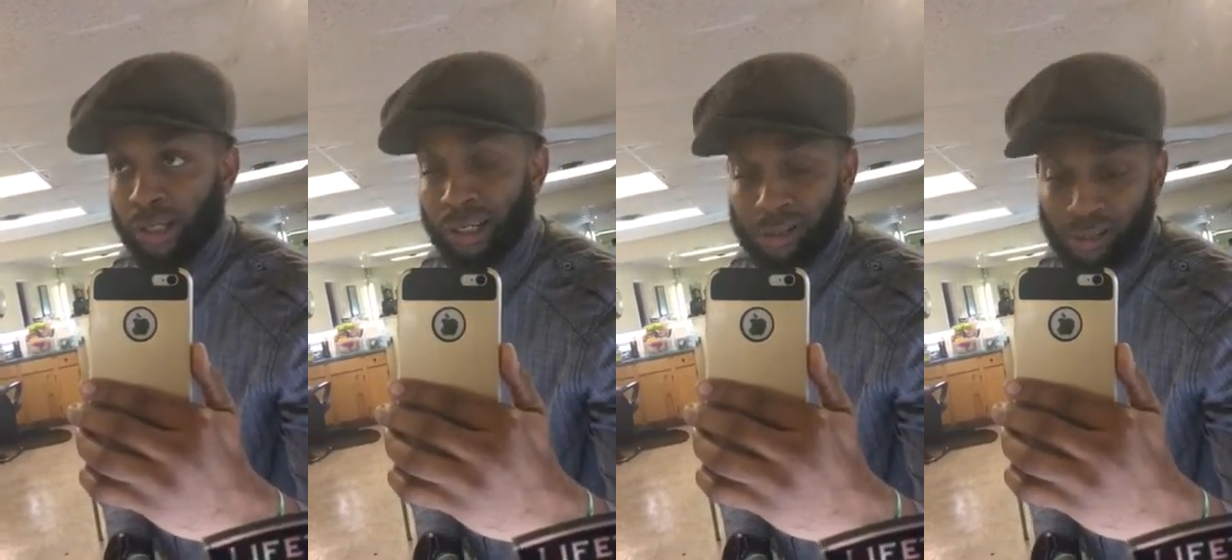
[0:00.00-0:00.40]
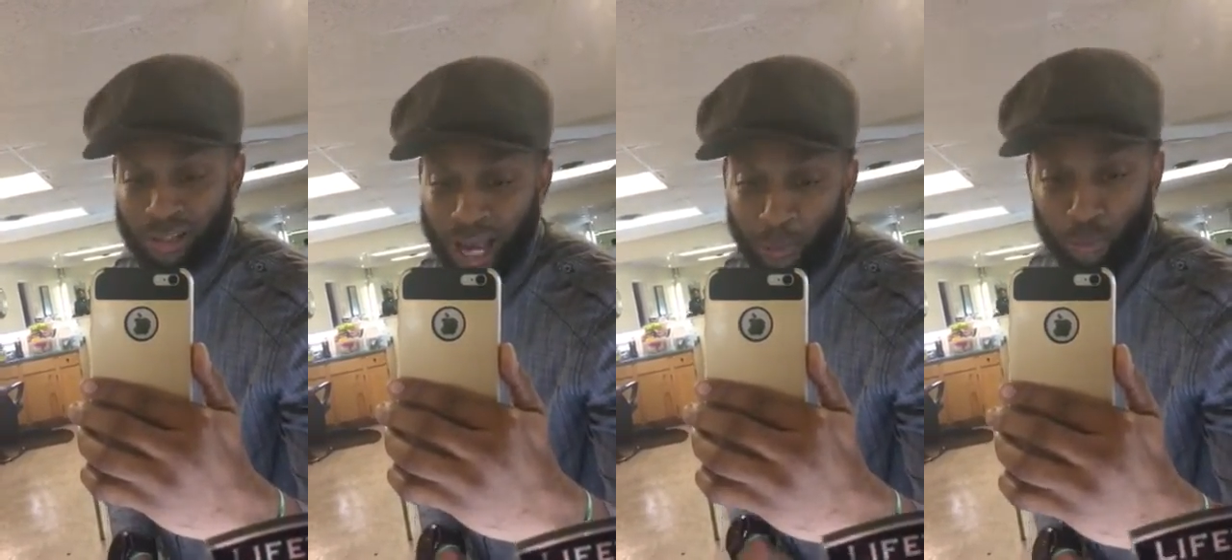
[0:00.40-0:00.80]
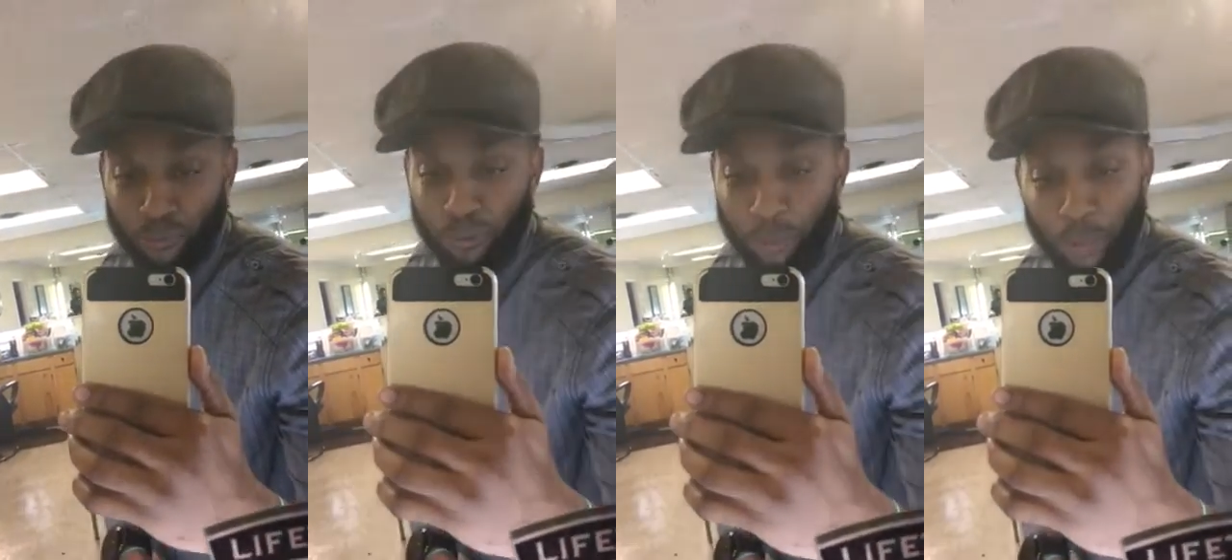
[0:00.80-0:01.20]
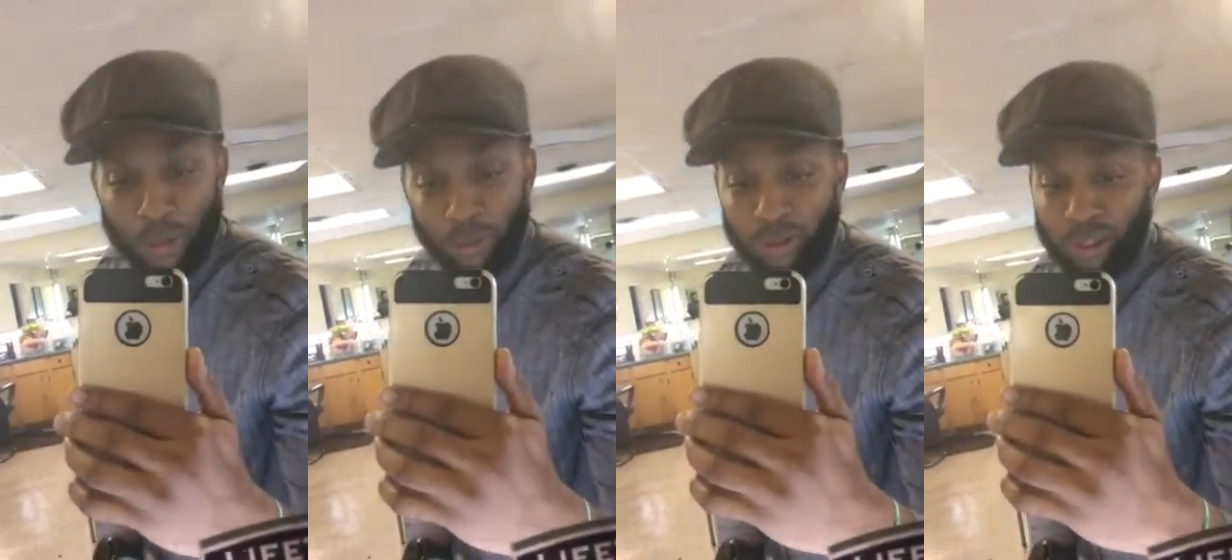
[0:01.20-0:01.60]
and he has a topic for the
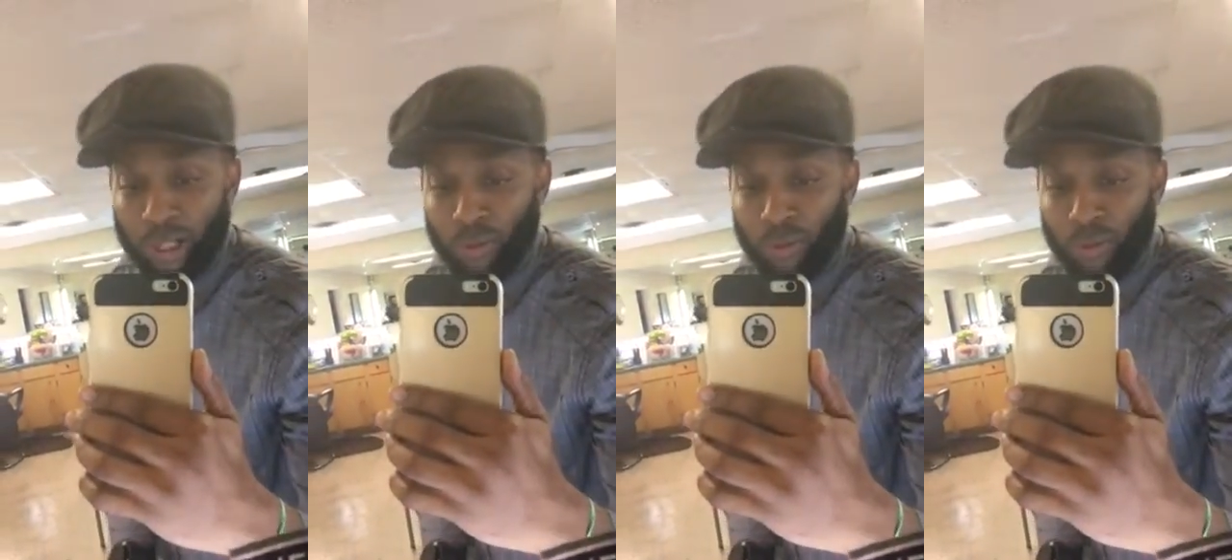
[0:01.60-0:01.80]
people today.